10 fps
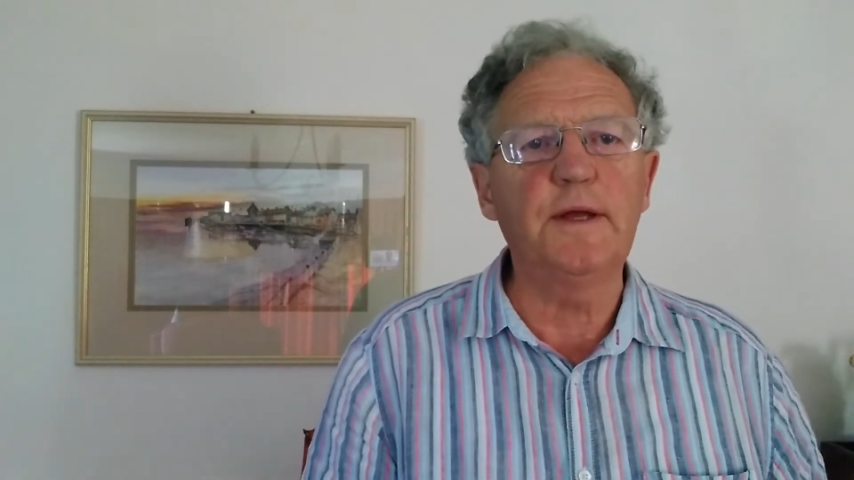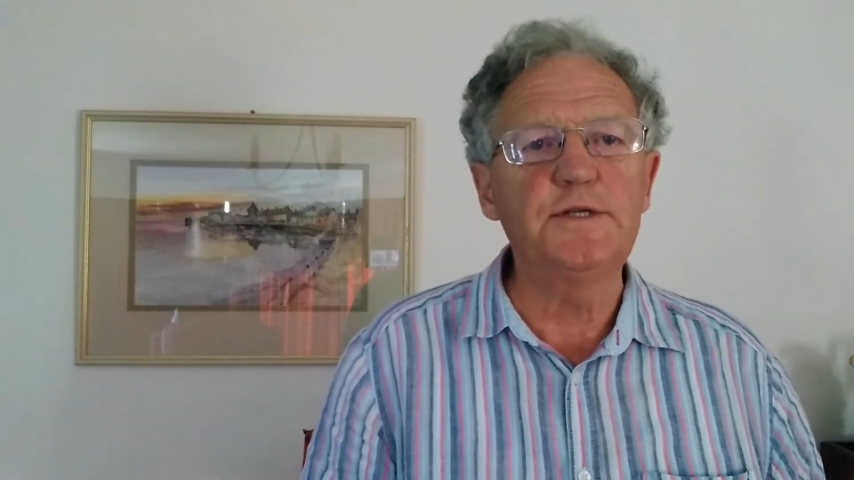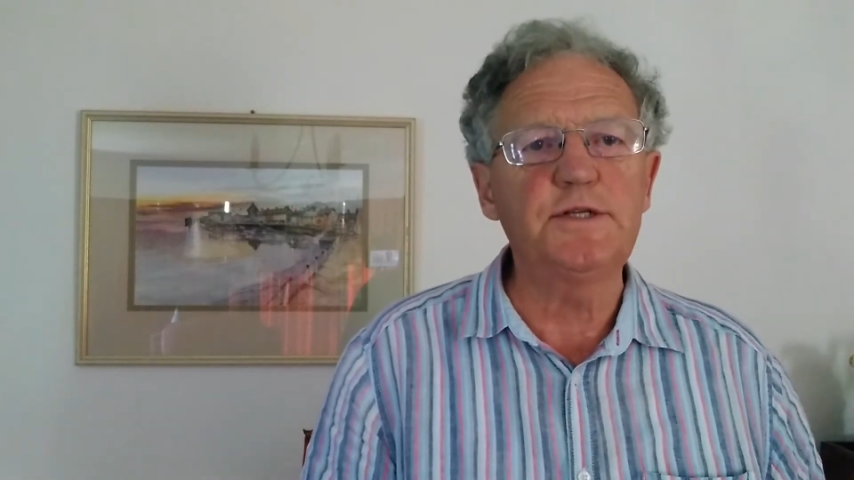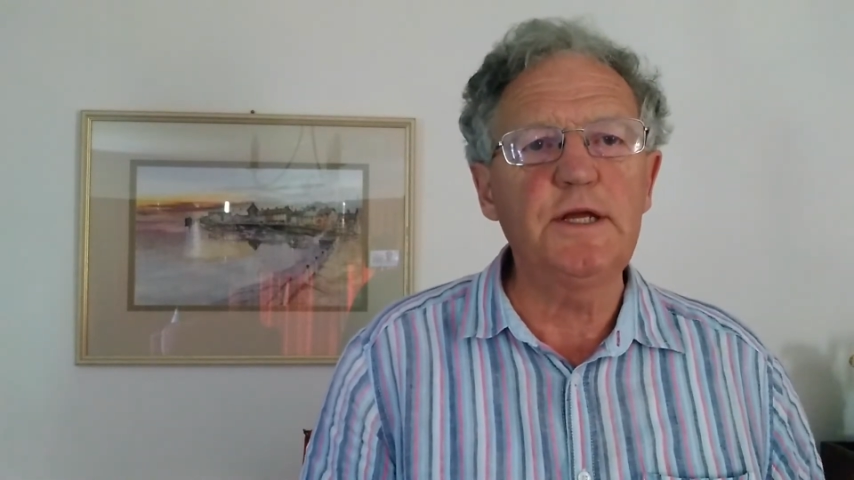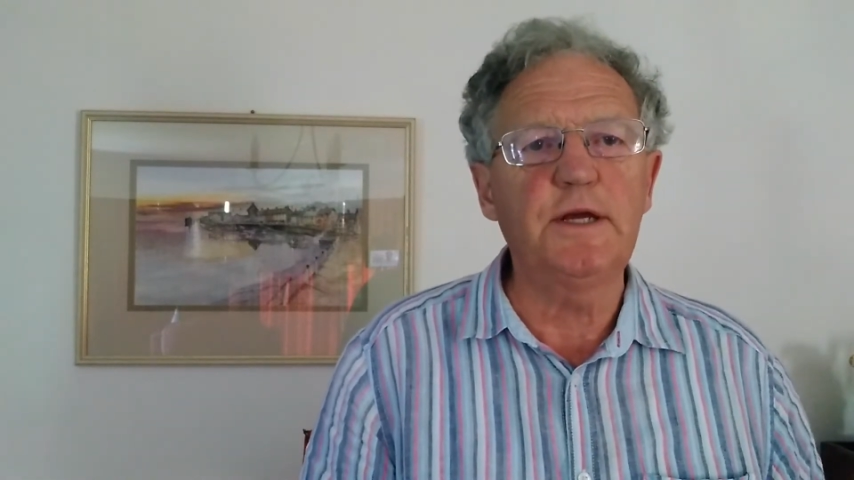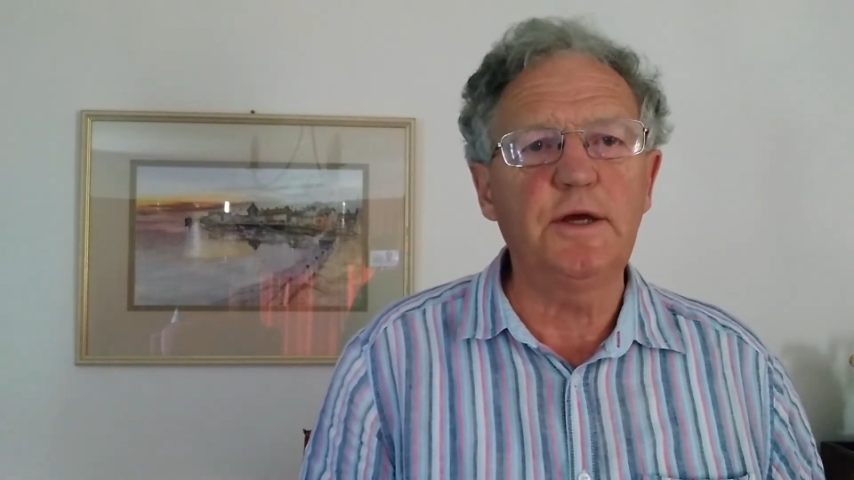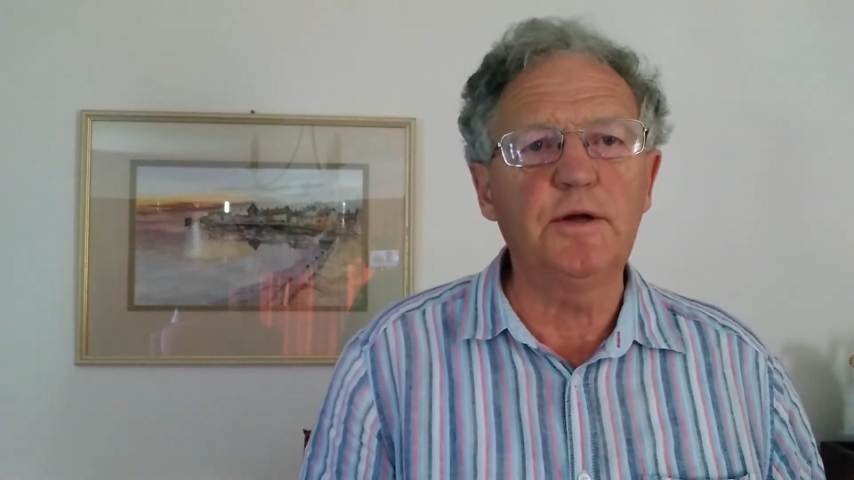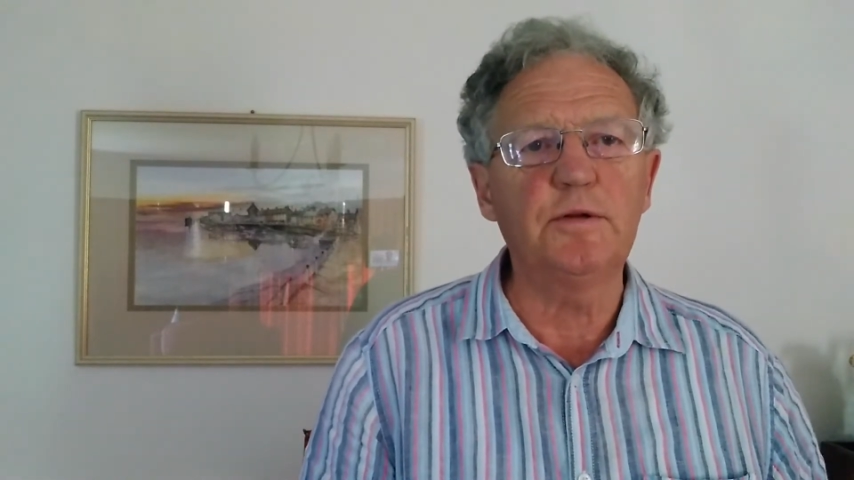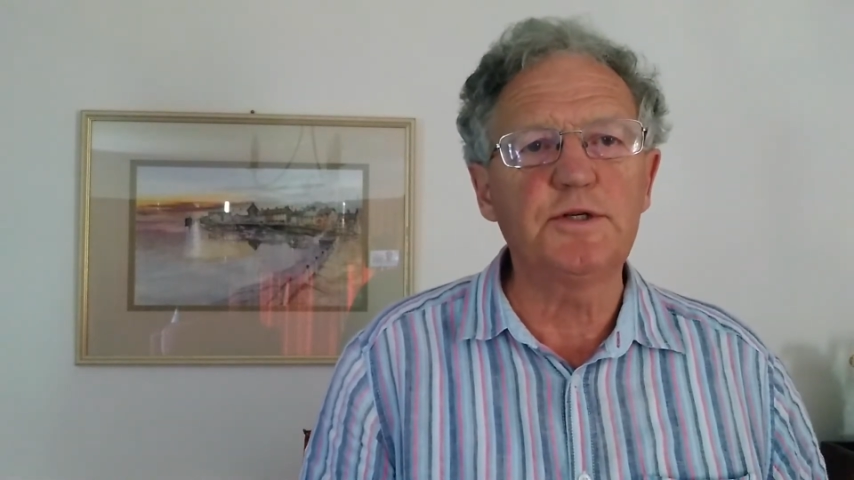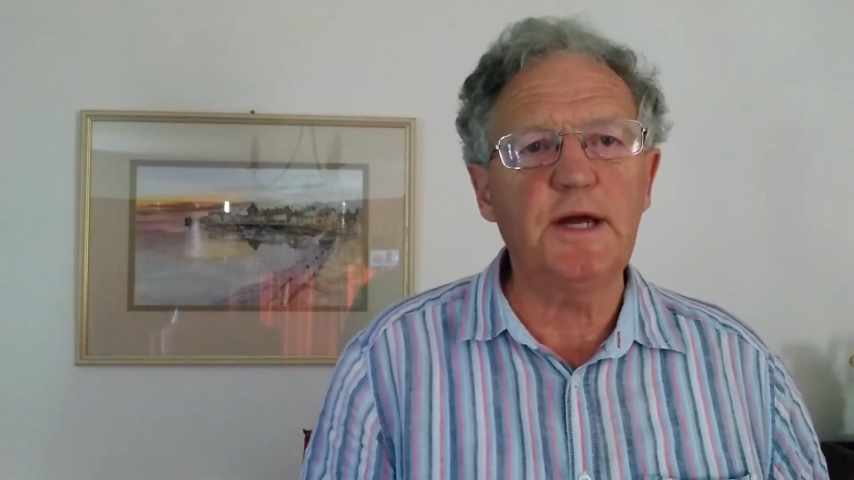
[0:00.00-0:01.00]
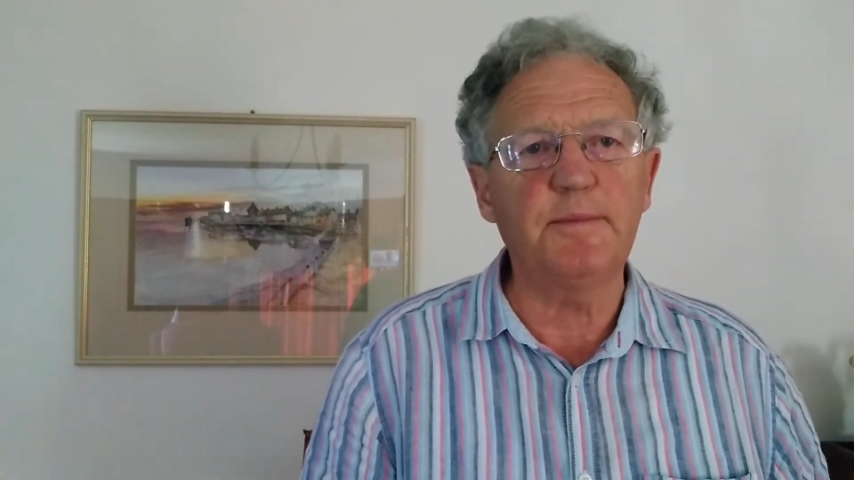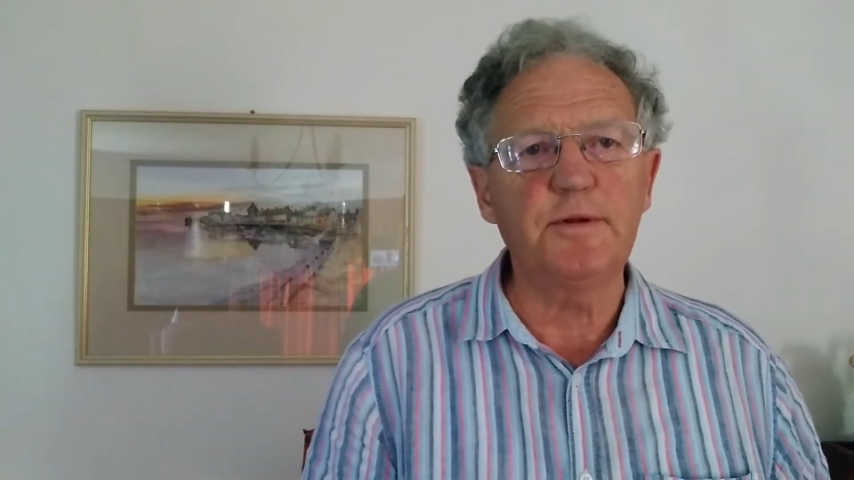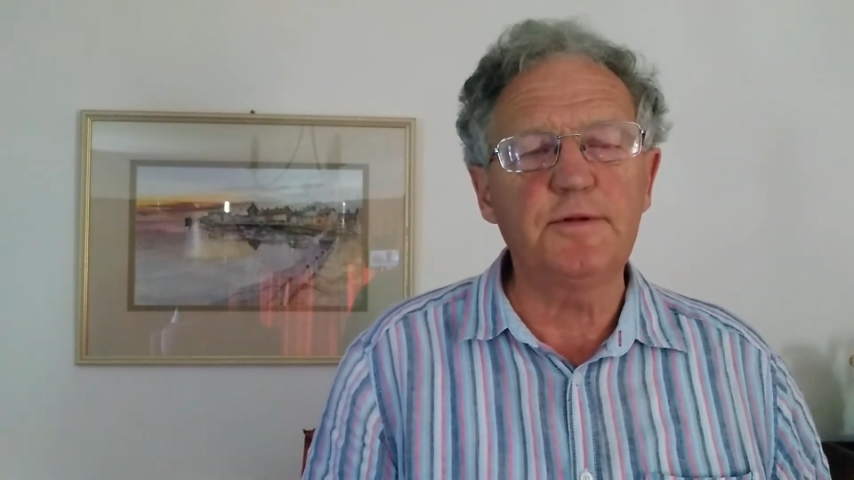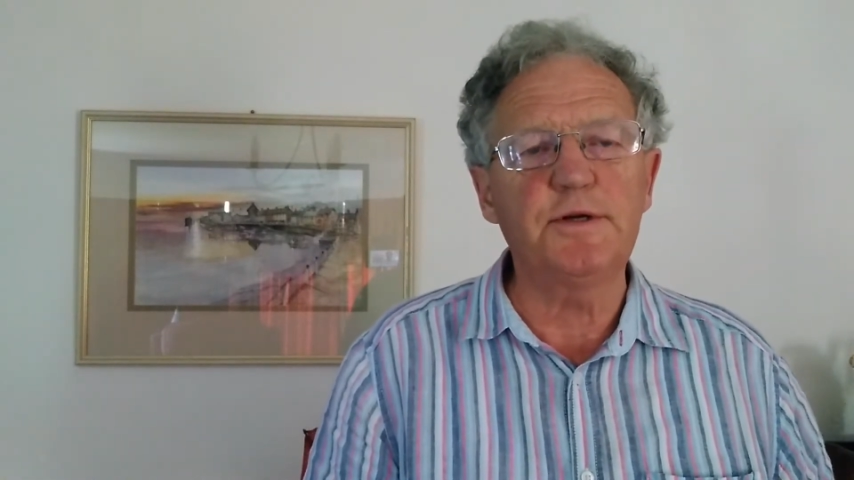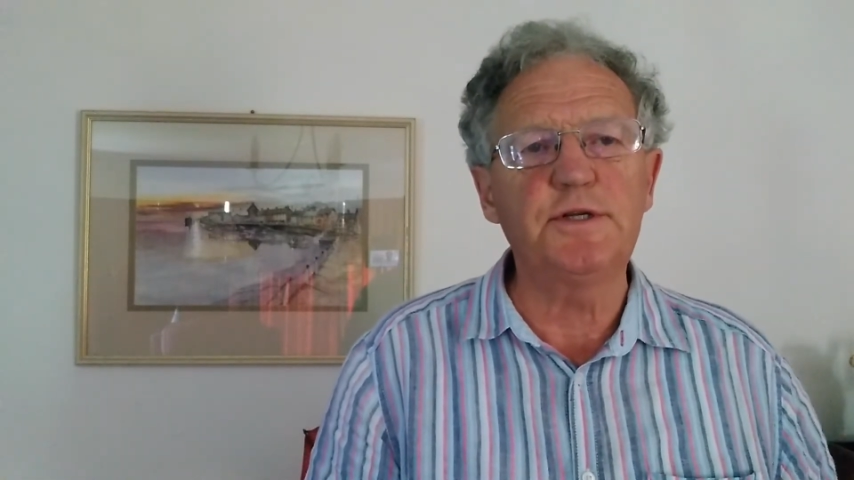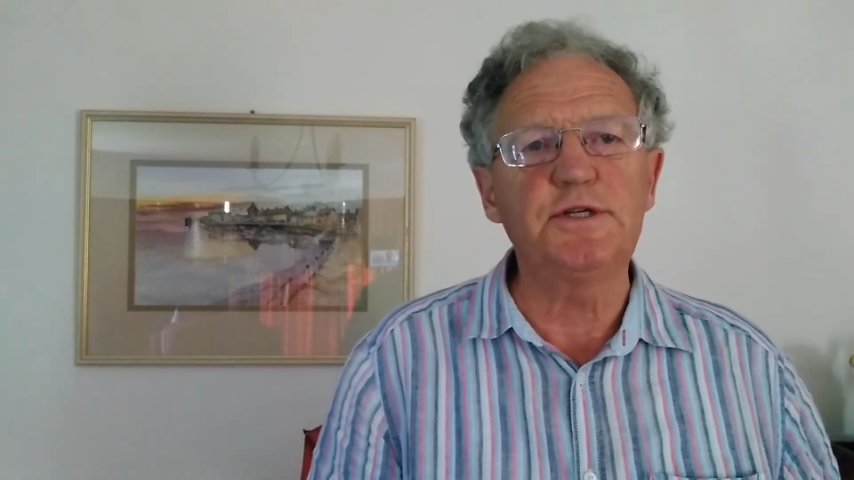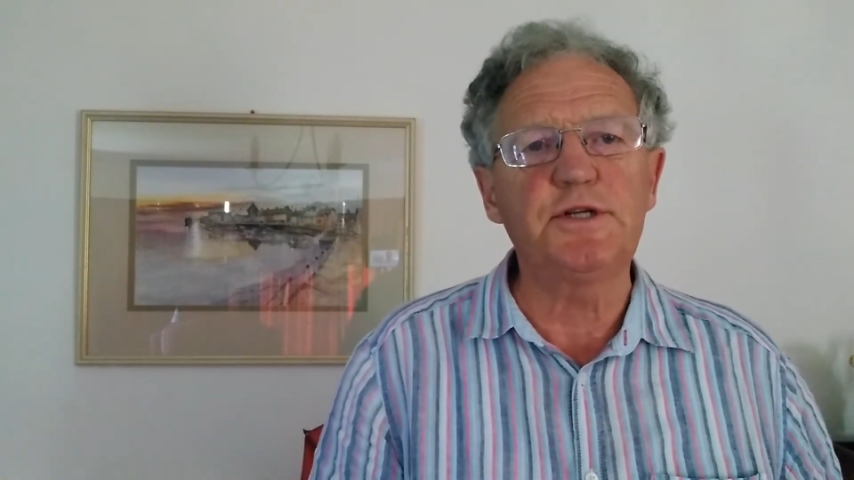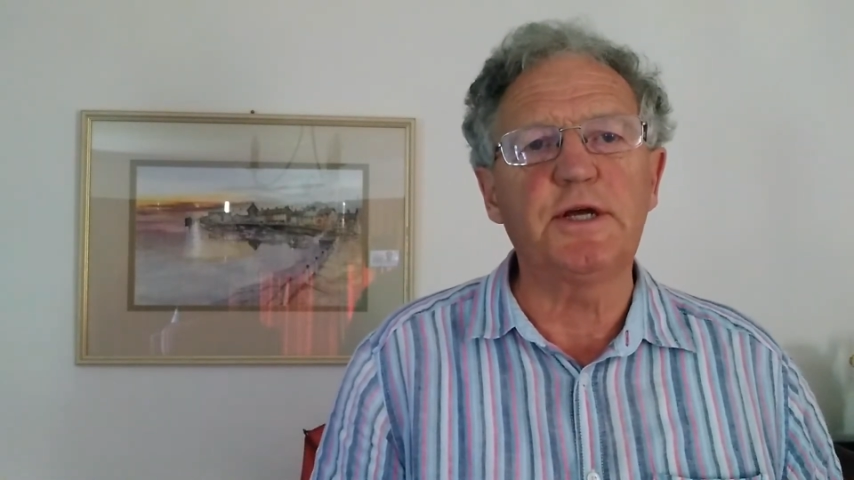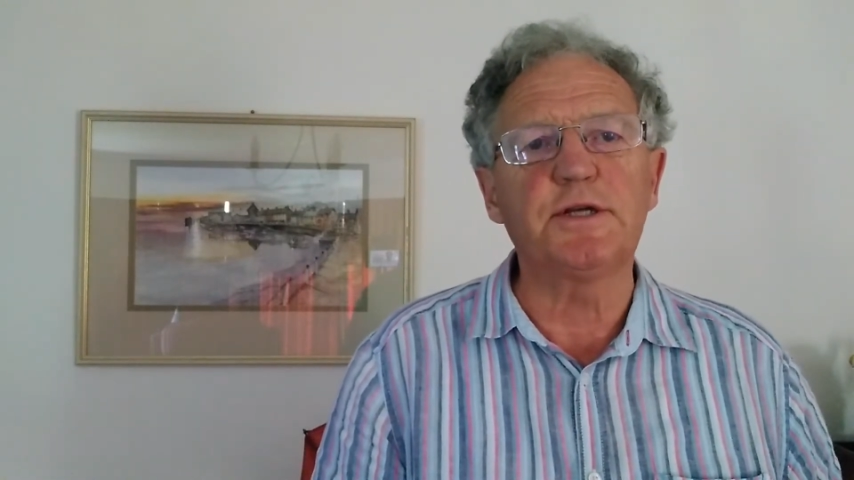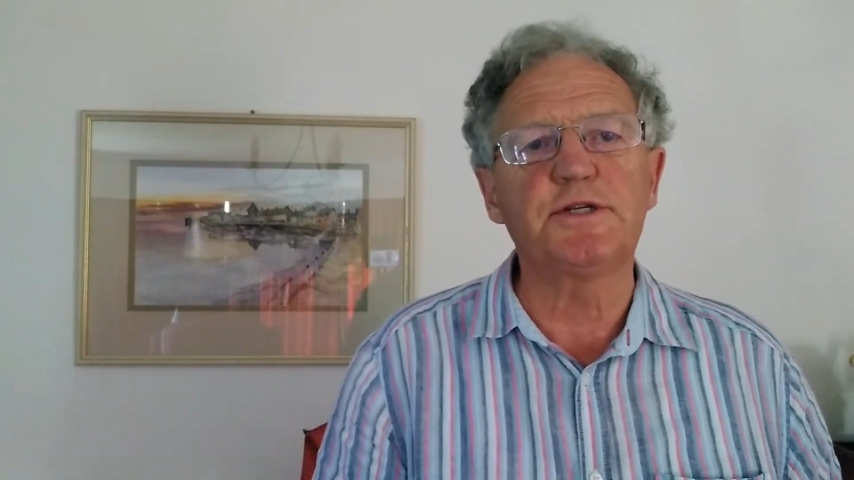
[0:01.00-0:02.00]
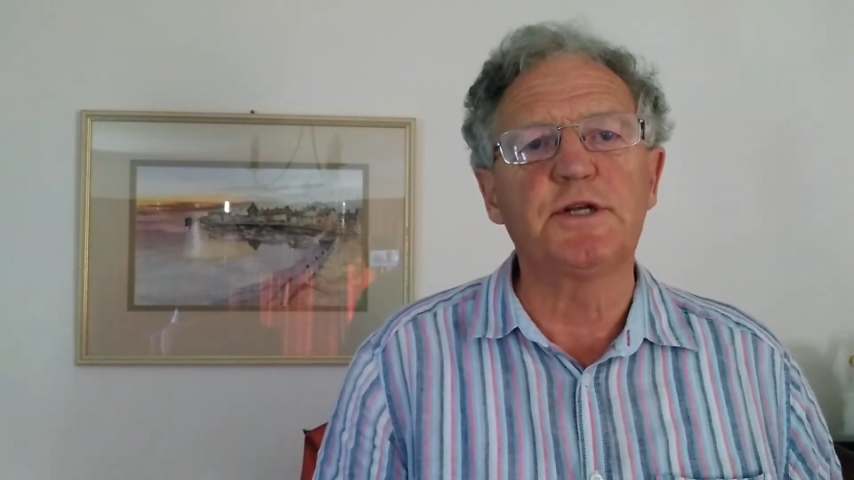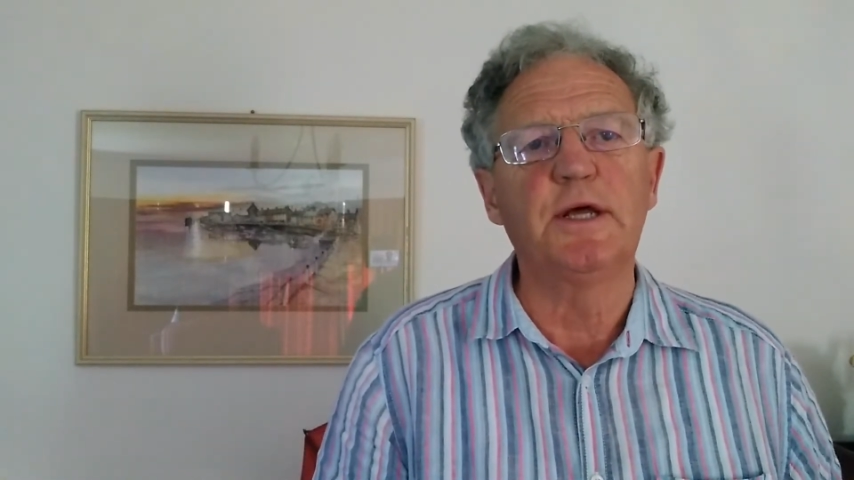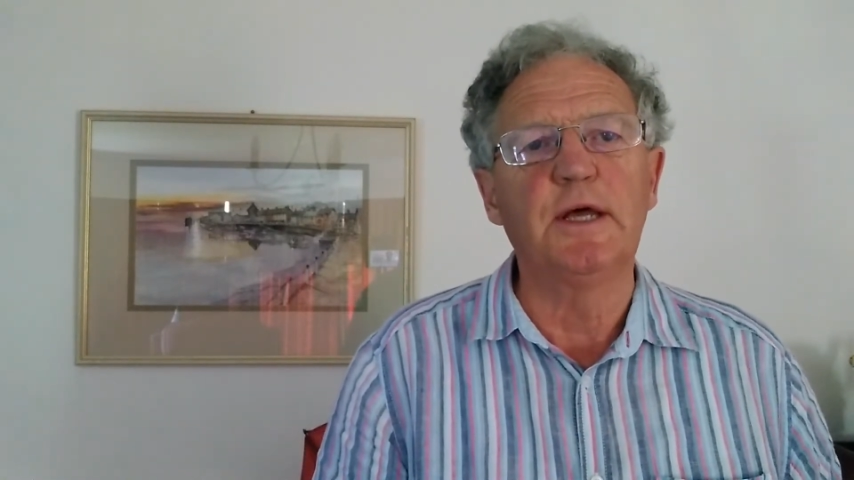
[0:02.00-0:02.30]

Ezekiel chapter 36